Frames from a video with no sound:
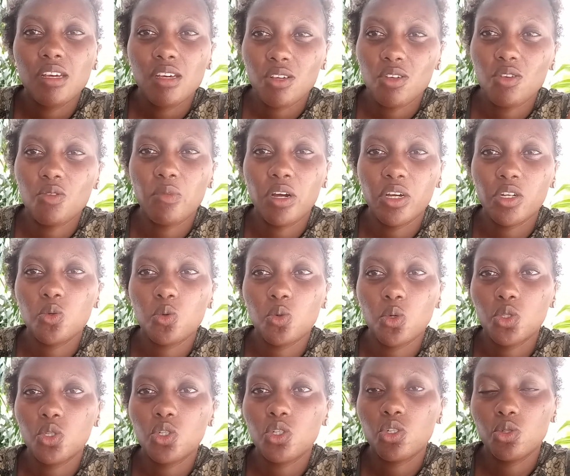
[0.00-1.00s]
you might
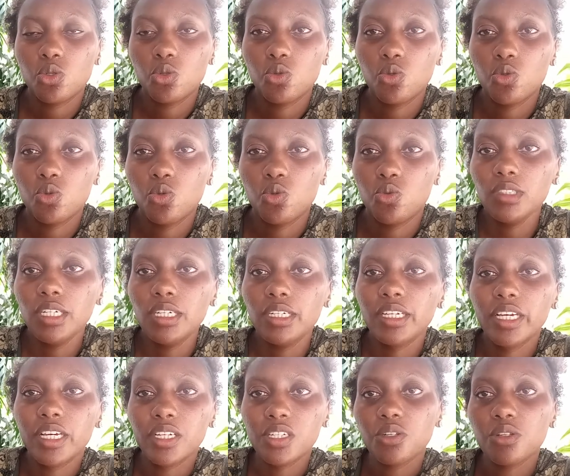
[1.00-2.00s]
want to
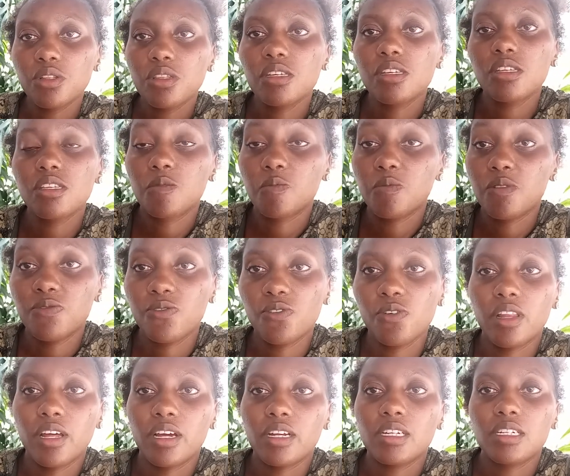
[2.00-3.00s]
get your things before
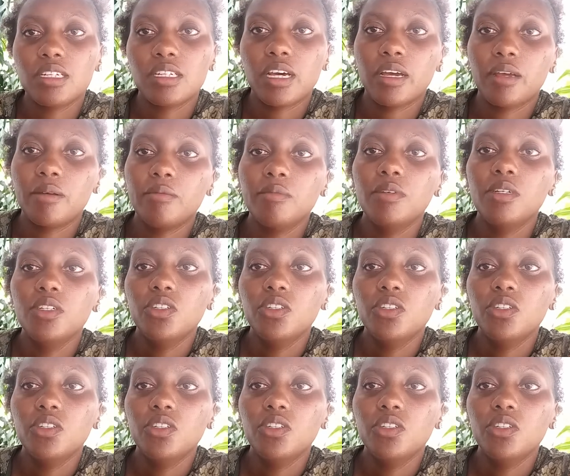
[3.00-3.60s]
that time